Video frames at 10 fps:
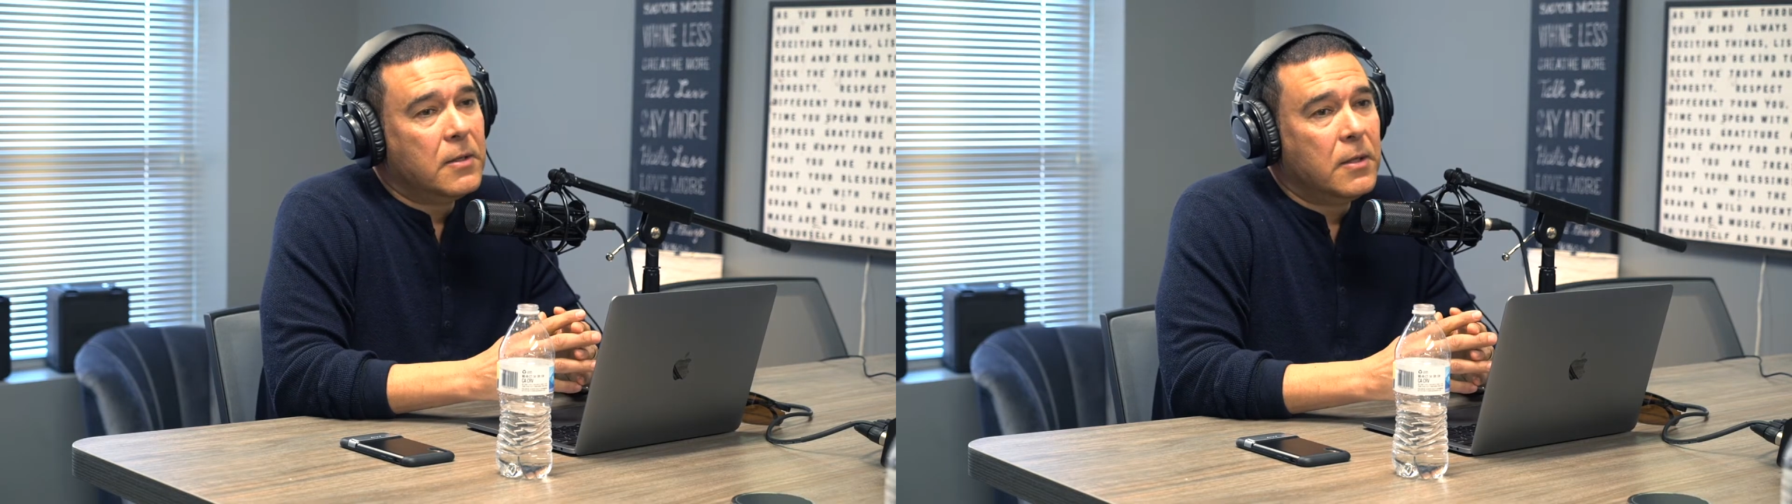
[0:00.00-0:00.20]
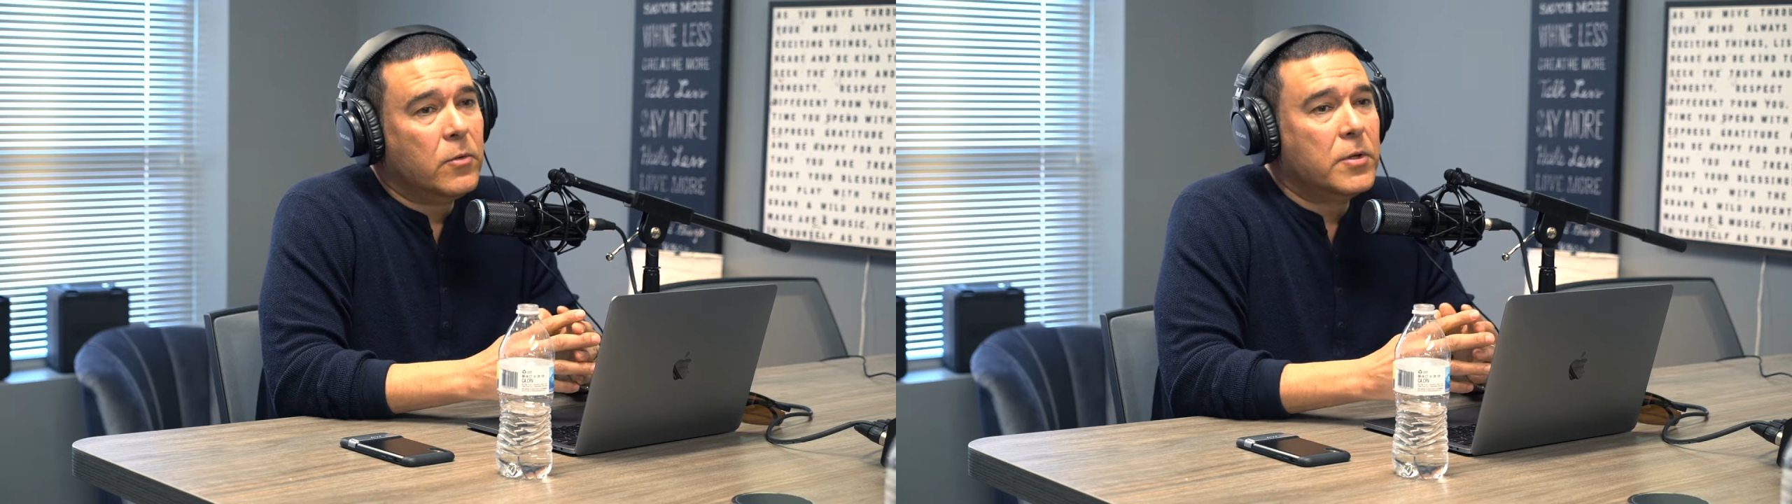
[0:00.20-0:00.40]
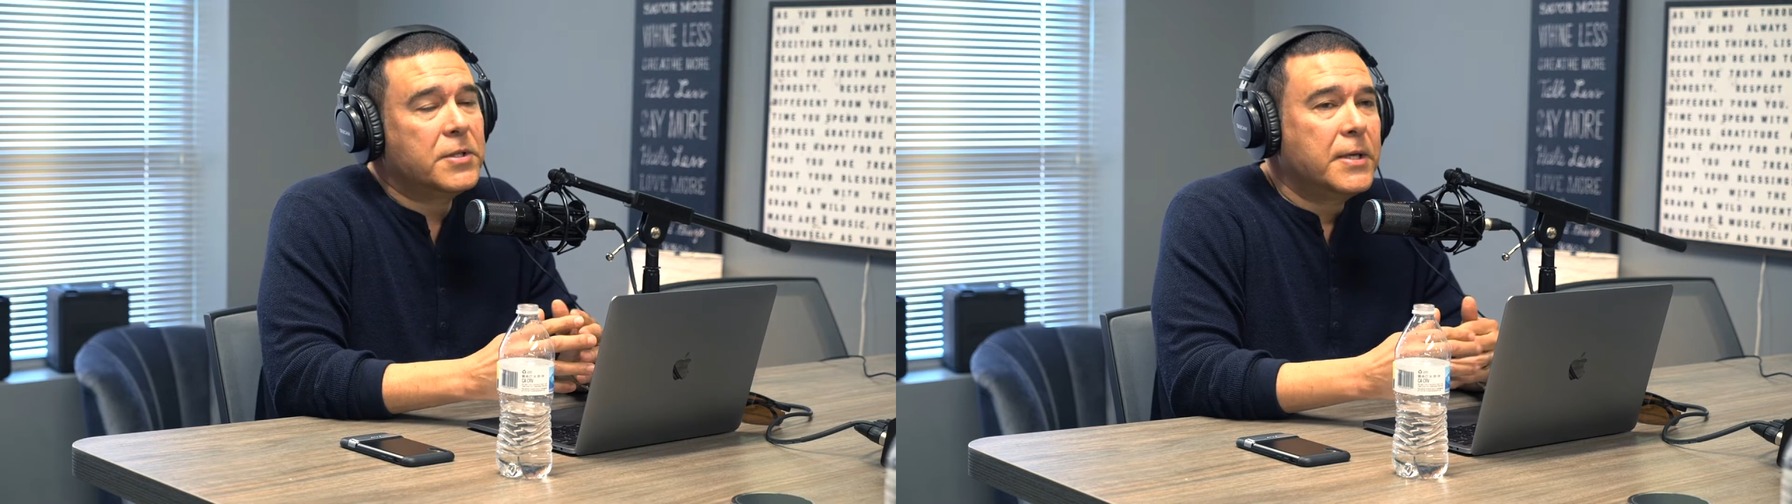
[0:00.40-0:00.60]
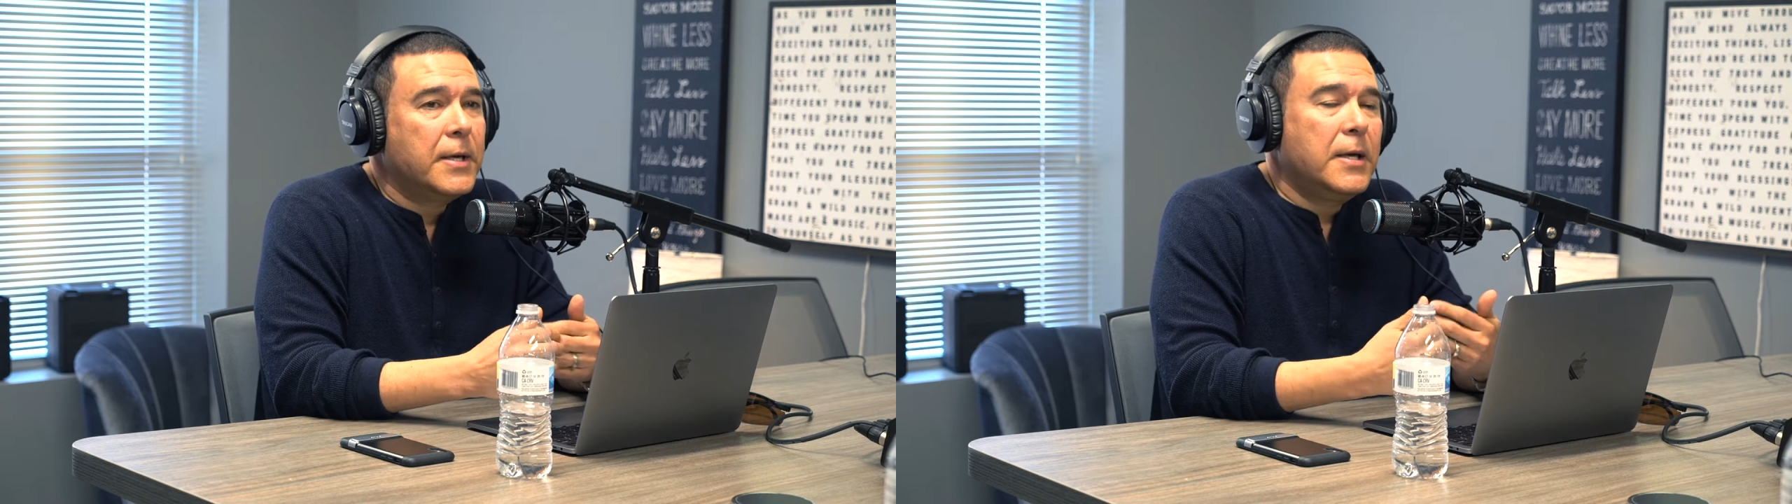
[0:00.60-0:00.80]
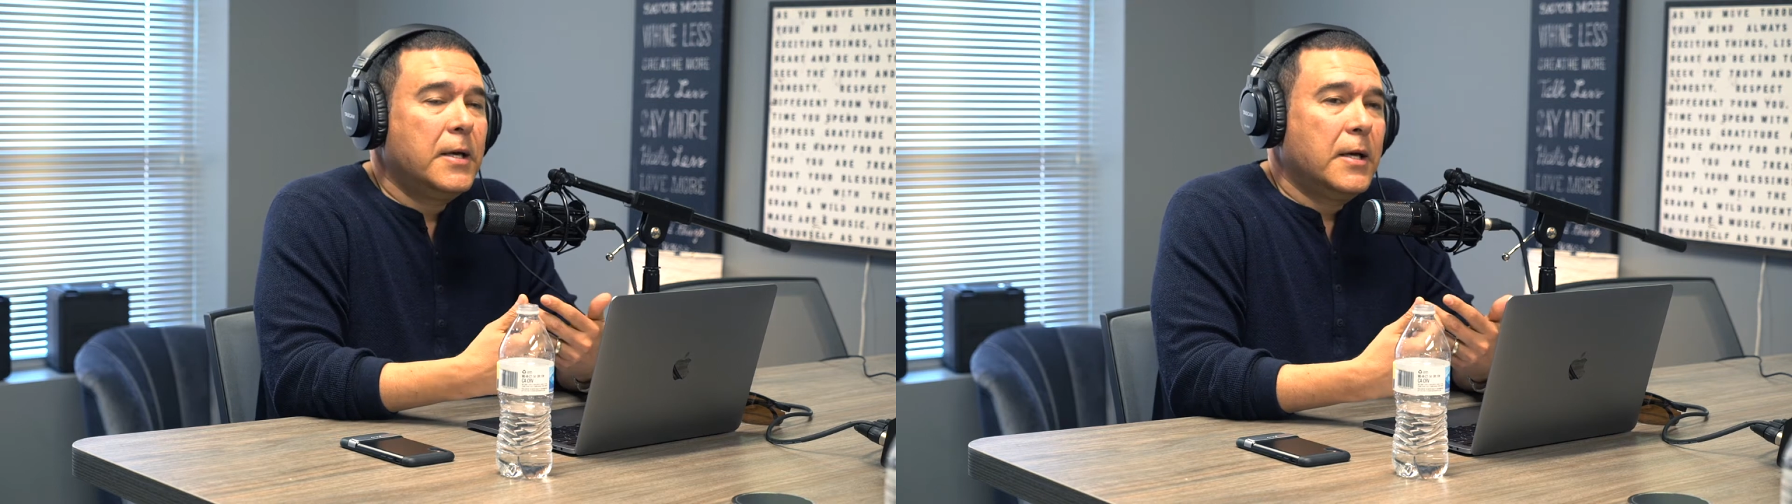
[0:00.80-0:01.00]
In other words,
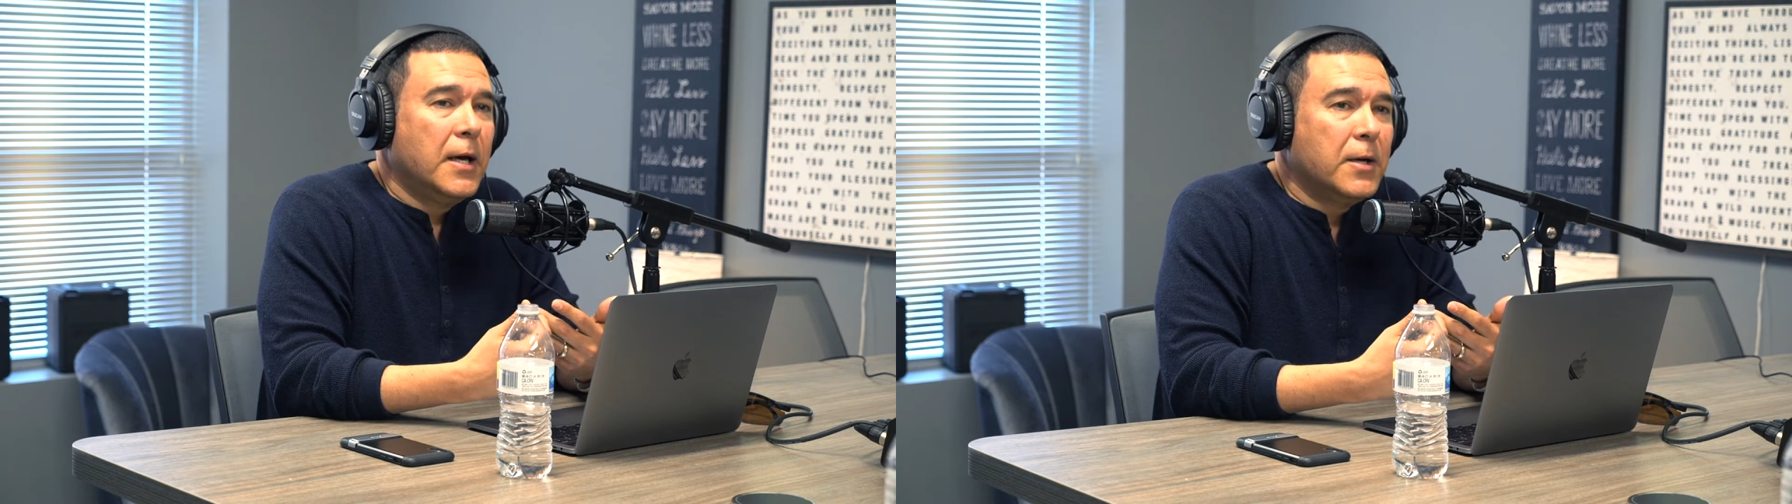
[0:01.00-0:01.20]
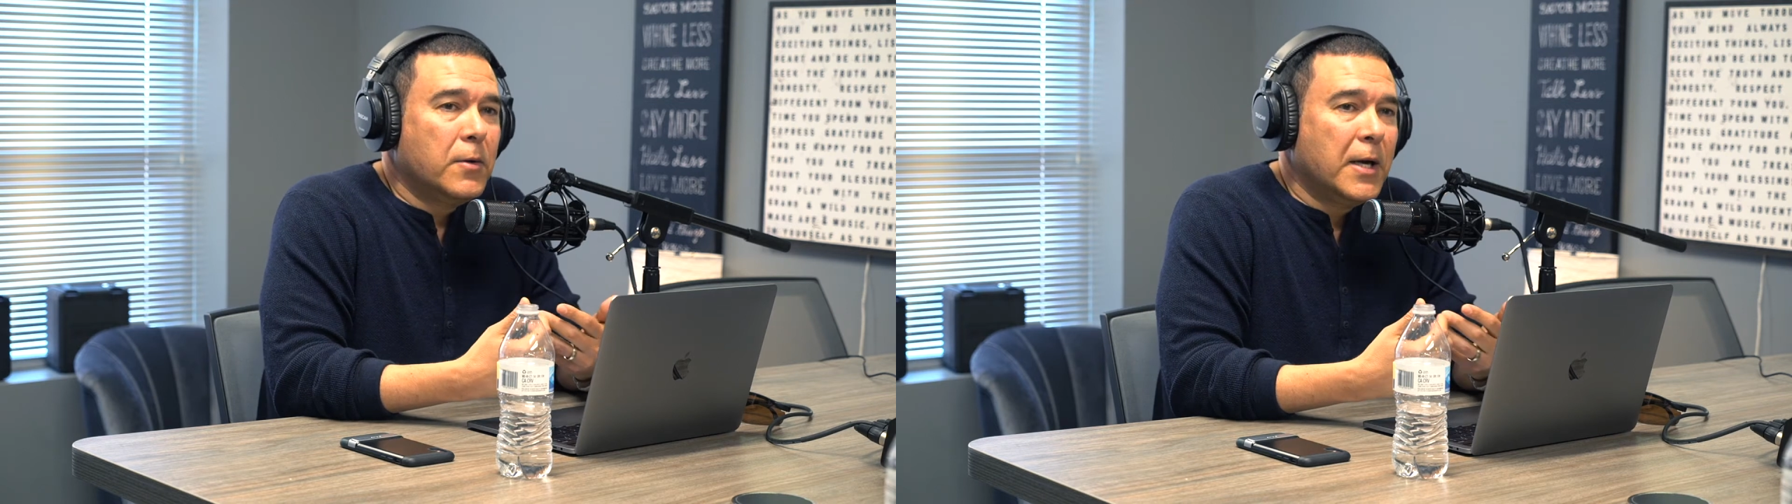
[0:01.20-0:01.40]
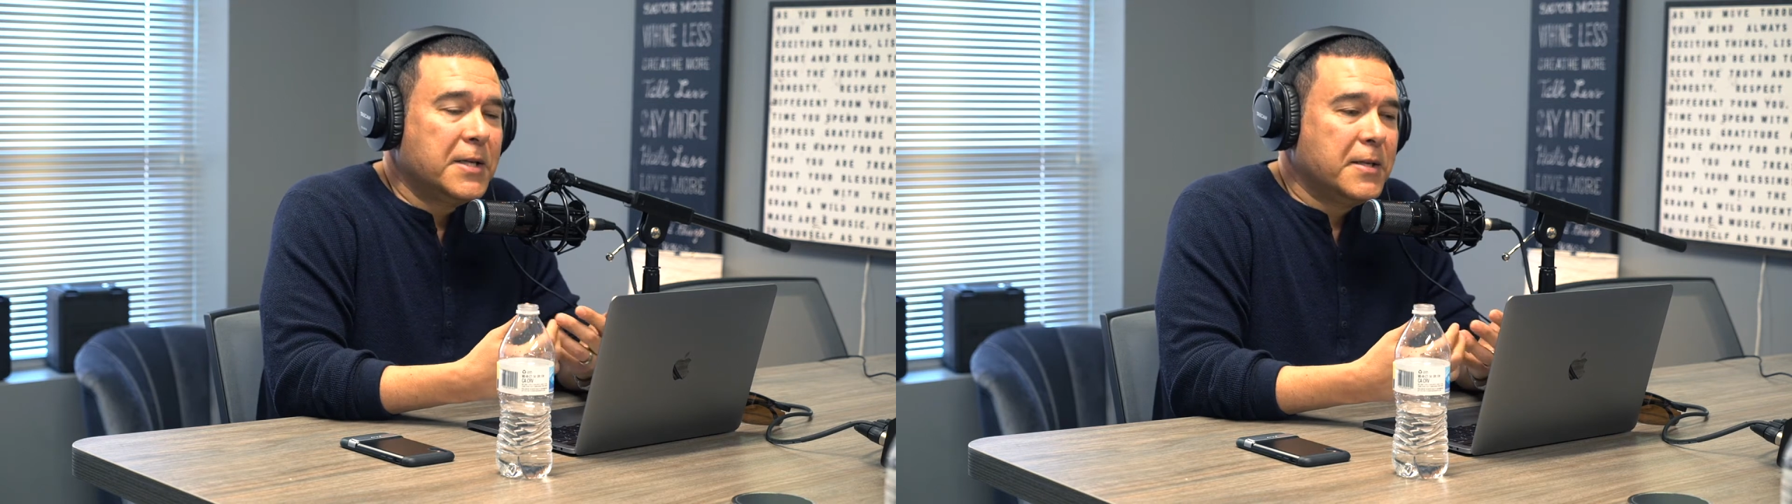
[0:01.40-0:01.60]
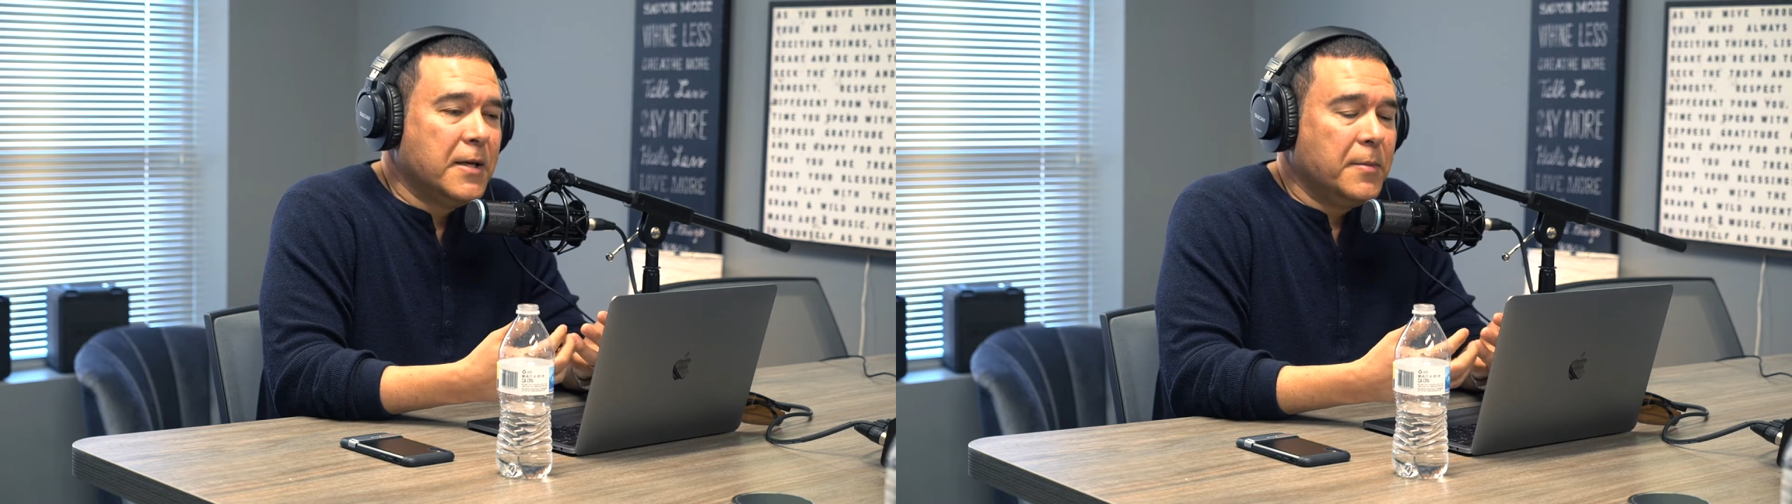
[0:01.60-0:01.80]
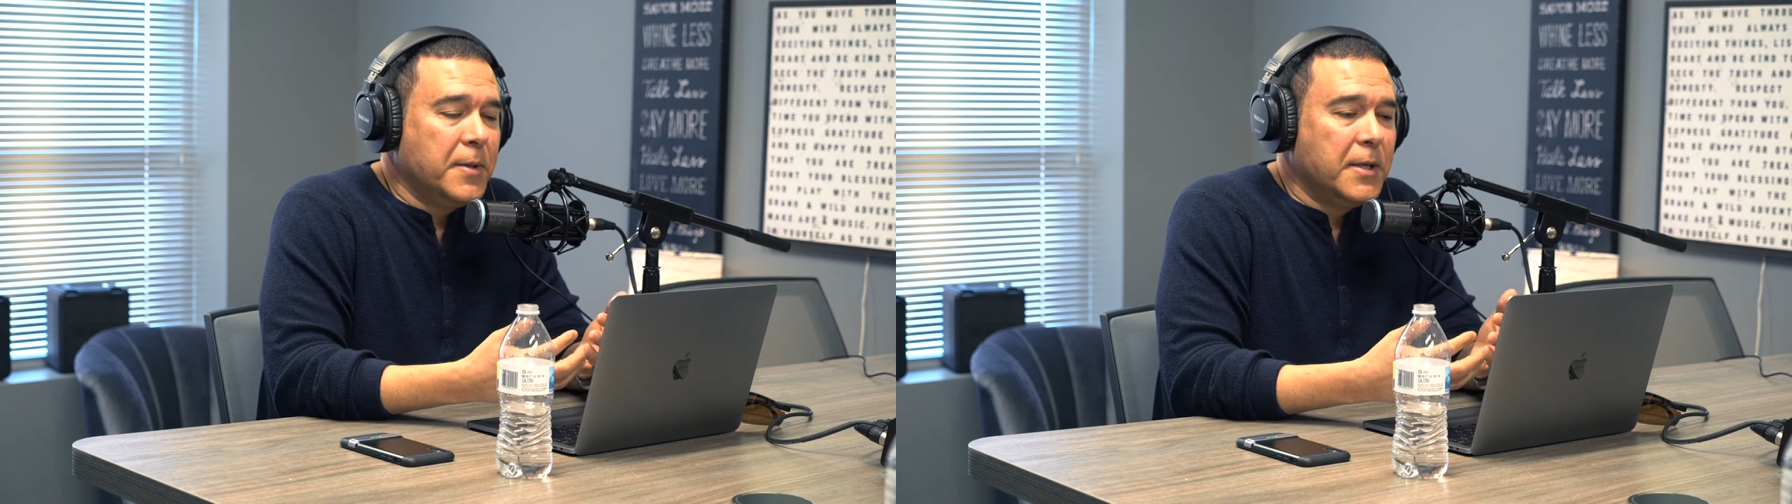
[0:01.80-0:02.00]
I don't like
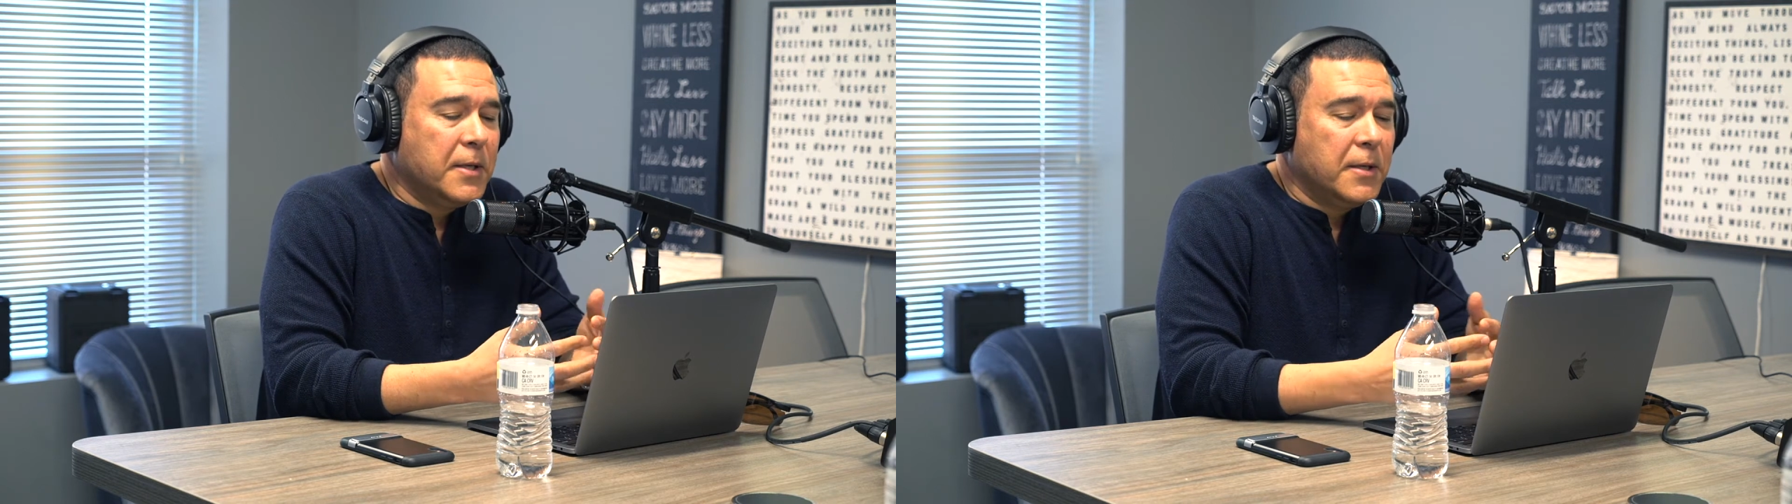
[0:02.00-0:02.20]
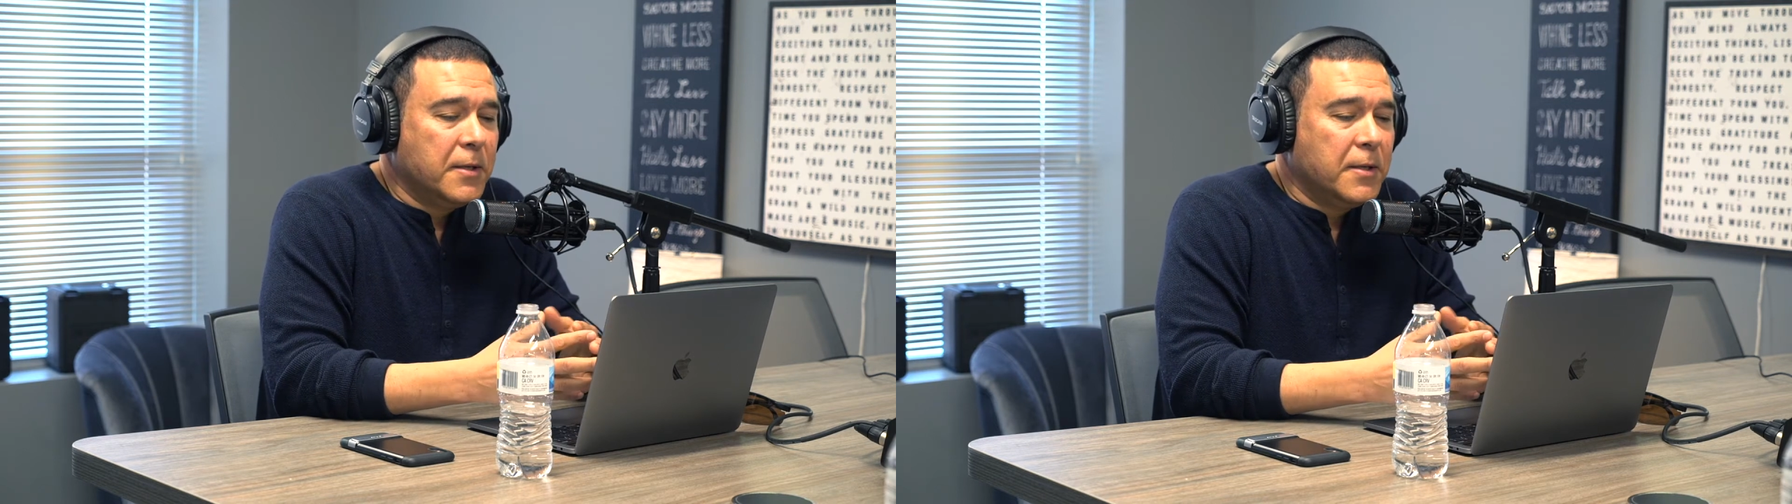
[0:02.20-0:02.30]
to, I mean,